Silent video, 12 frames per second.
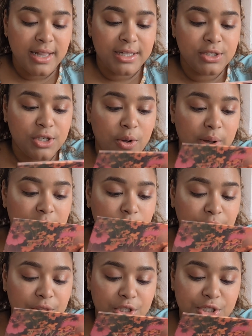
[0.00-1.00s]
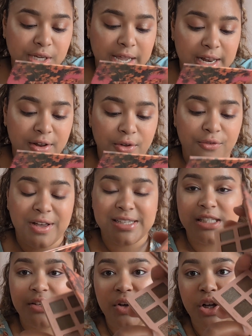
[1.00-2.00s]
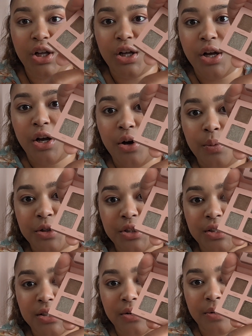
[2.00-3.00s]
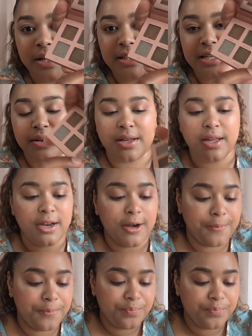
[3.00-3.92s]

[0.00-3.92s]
let's go in with the shade Festival, which is right down here.